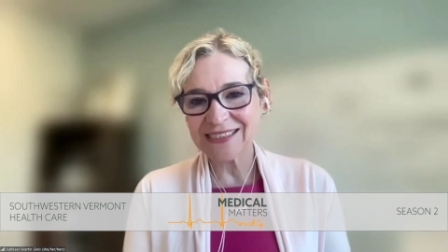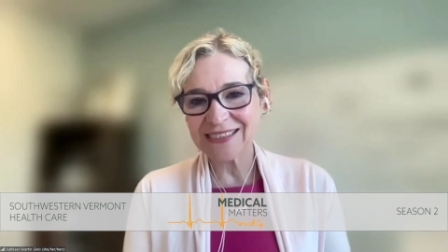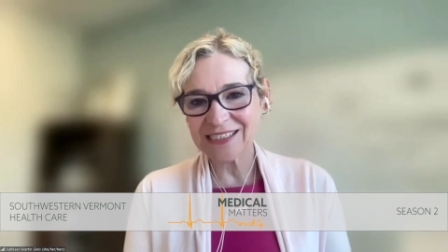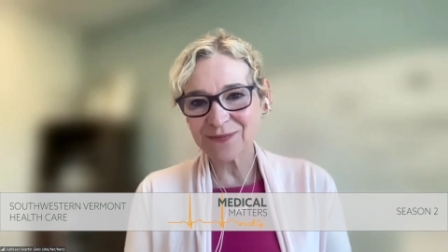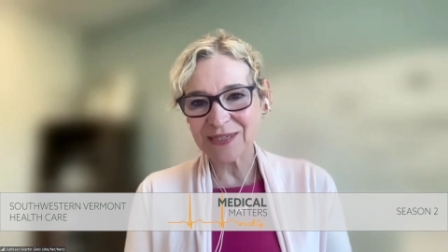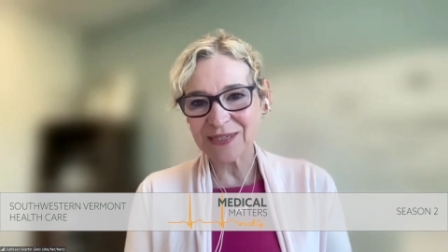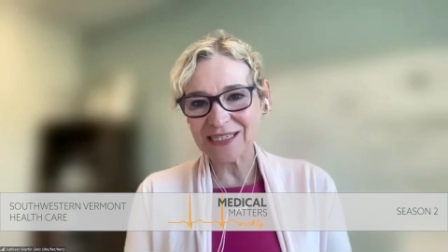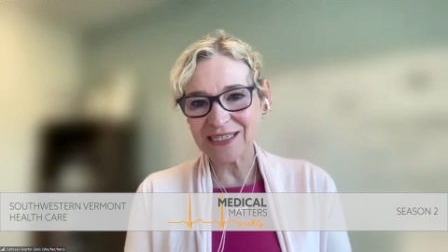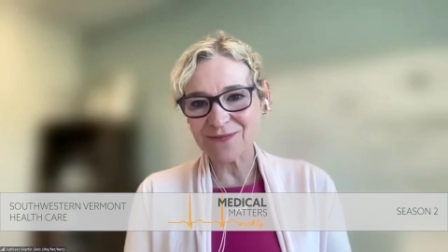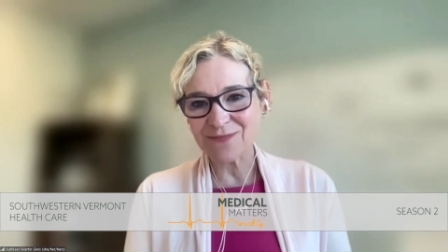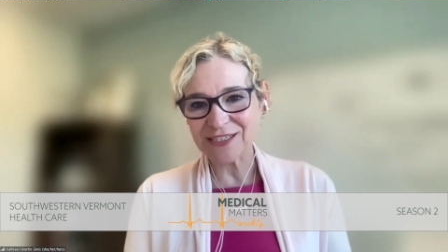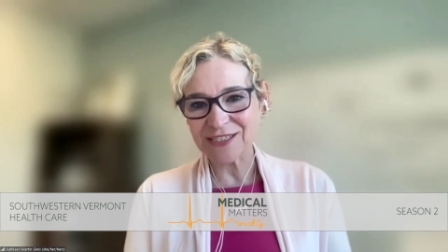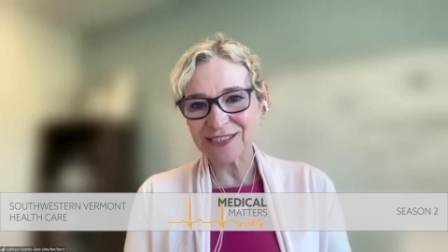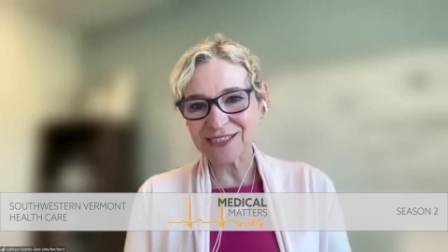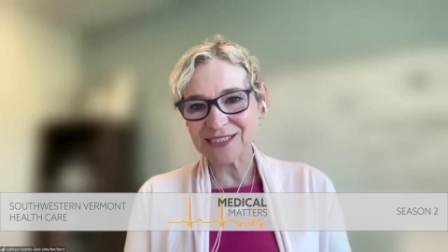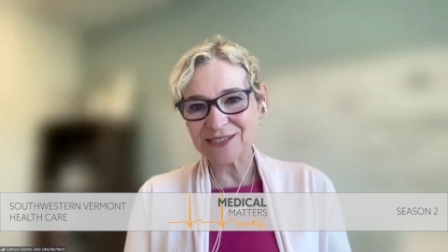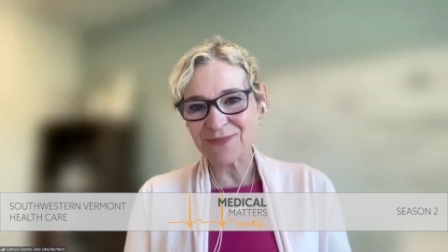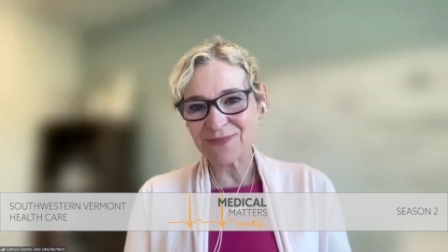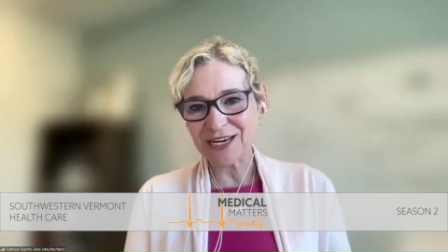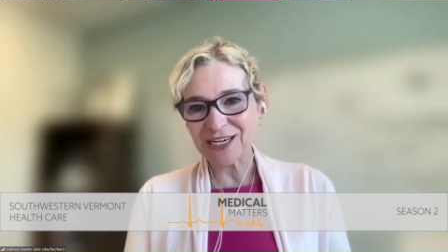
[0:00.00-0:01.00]
Disability
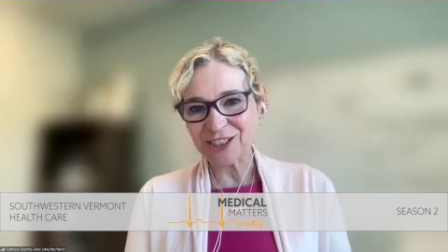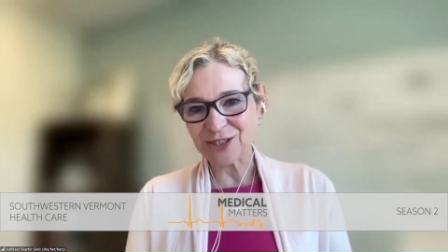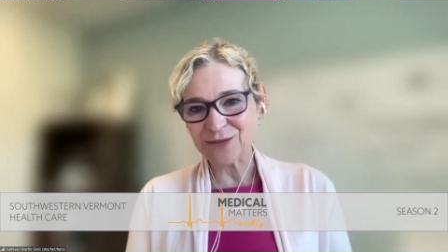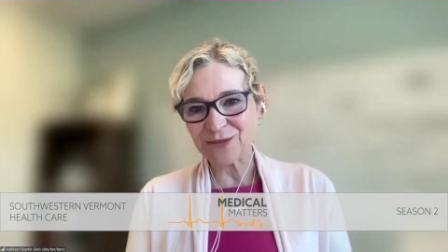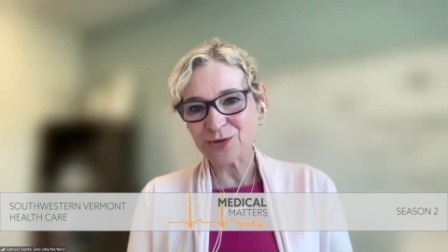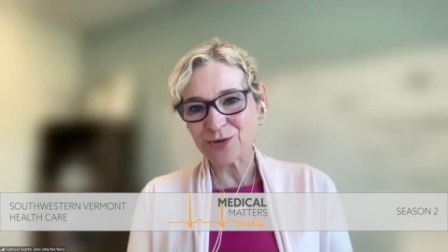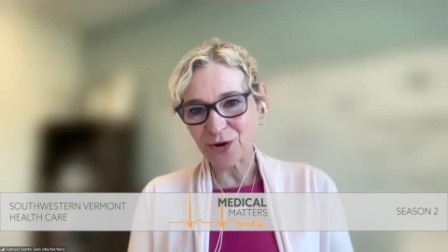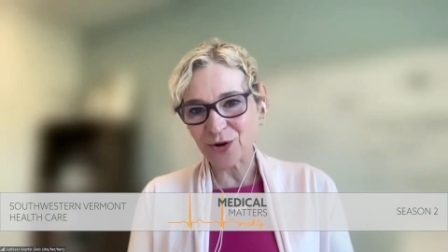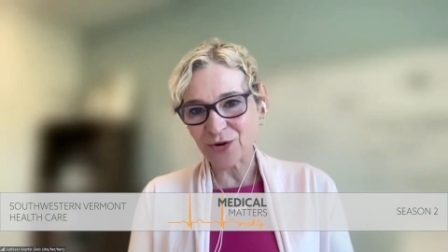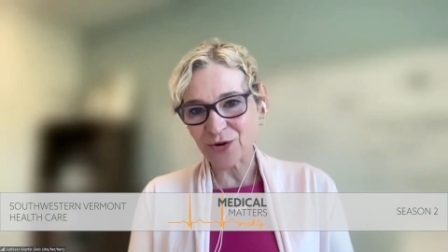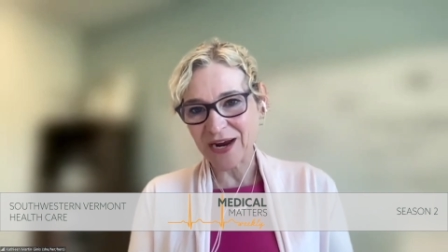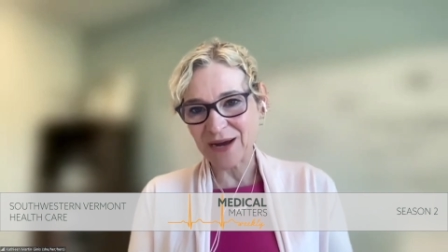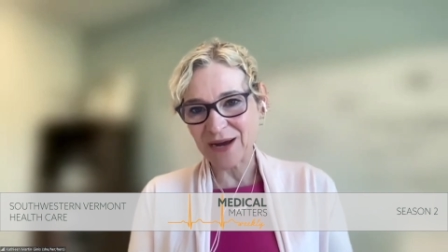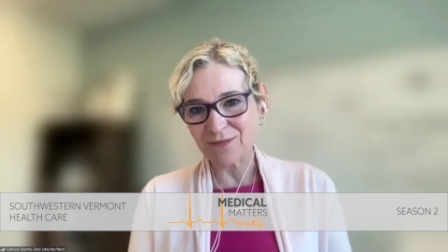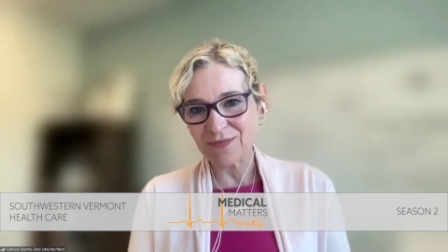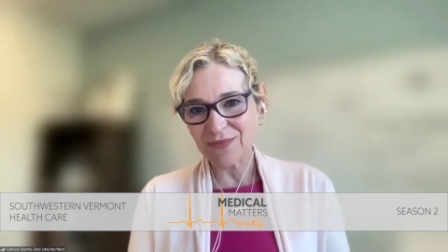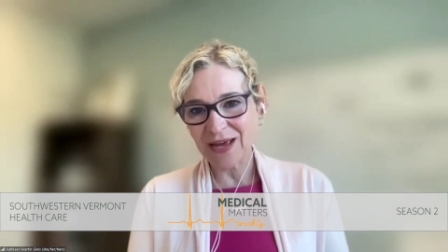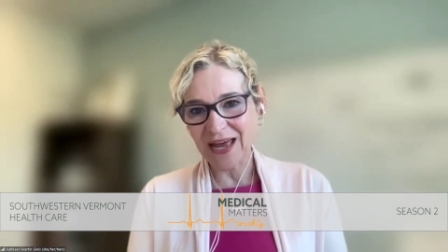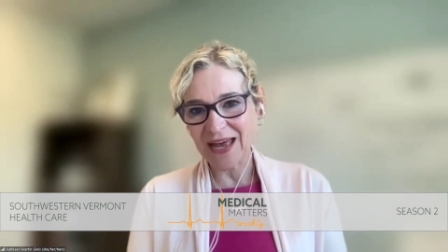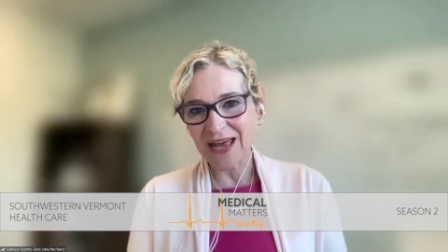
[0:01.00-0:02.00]
Participation
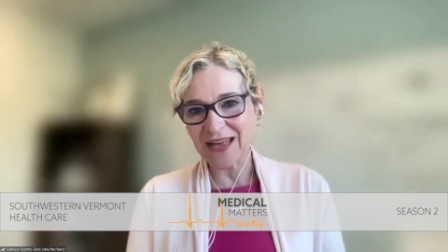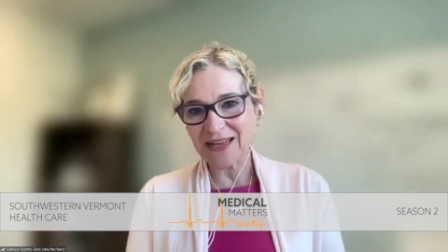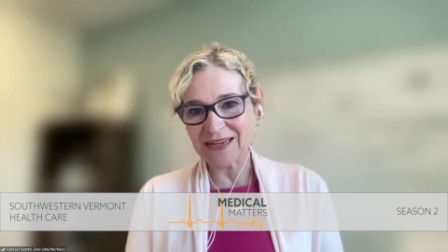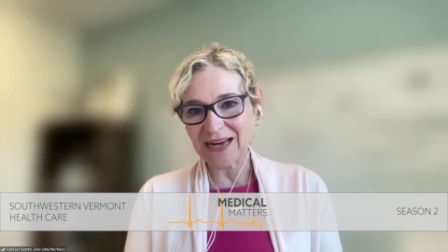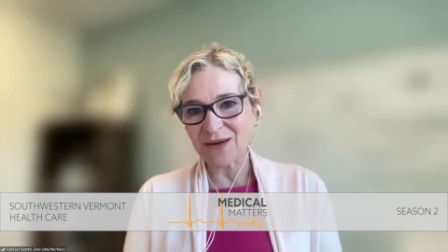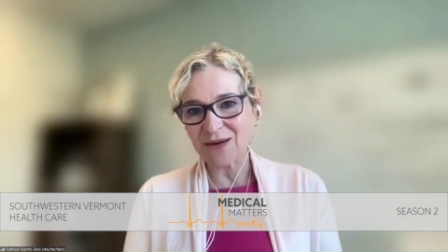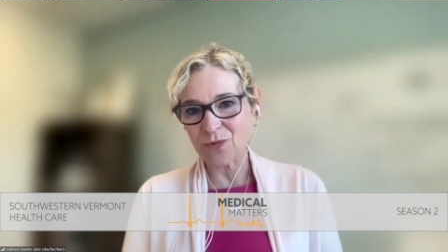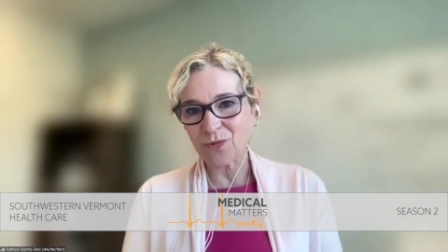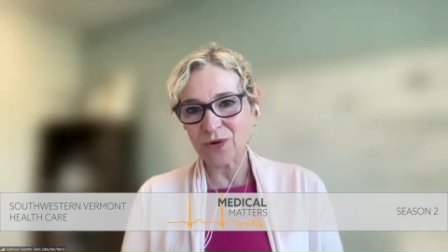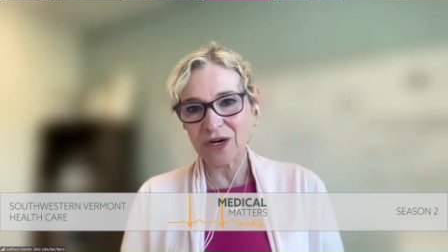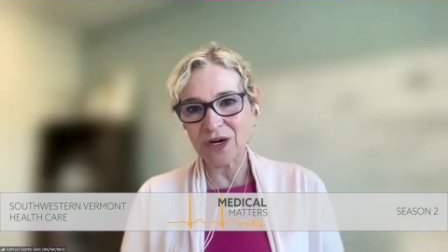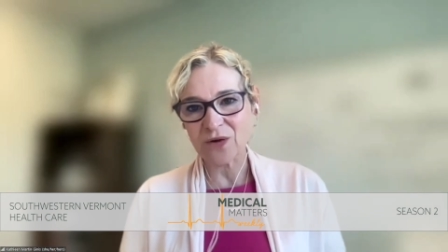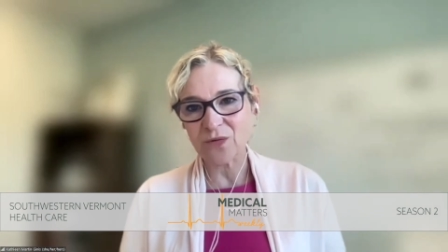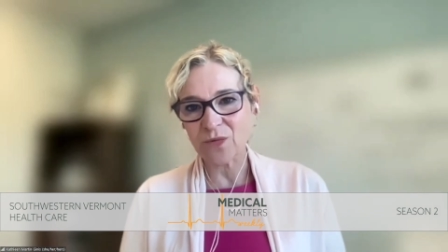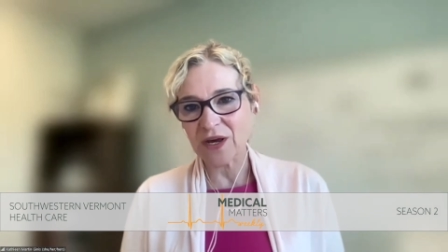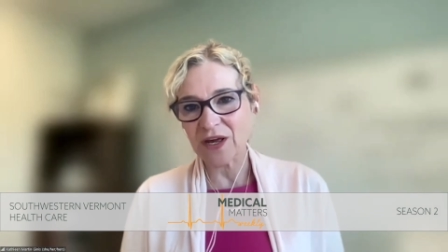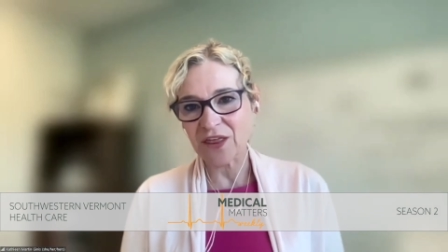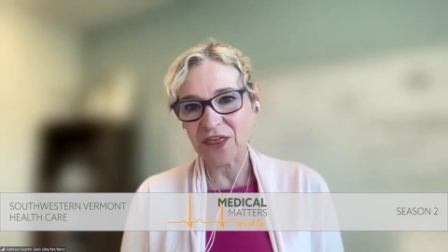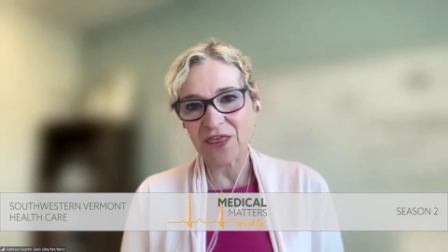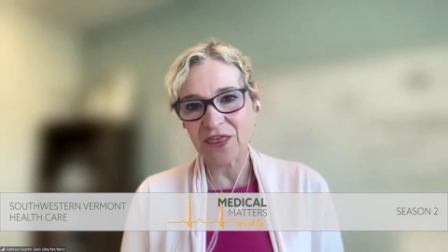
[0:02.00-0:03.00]
Program, and I work
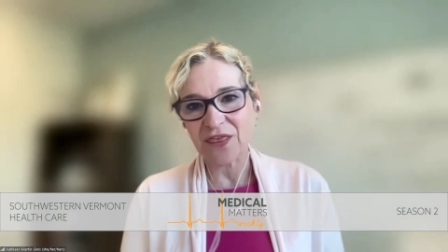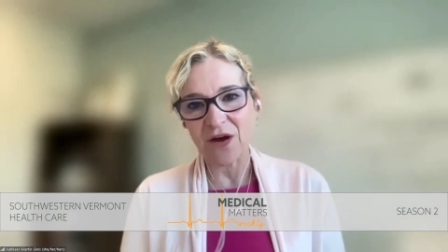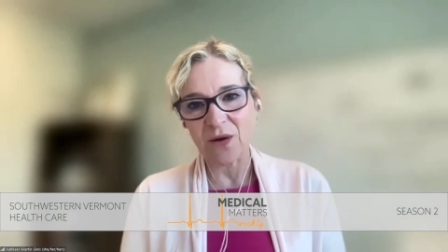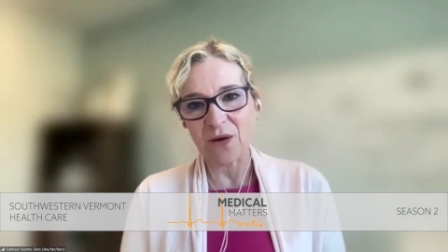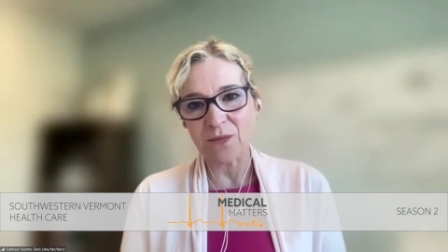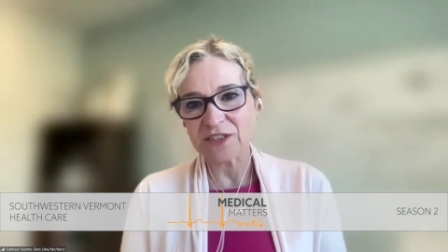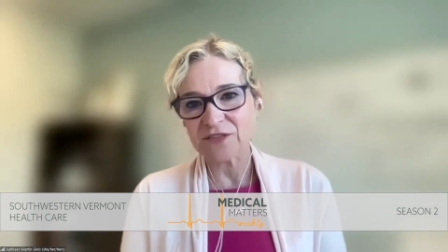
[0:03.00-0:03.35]
with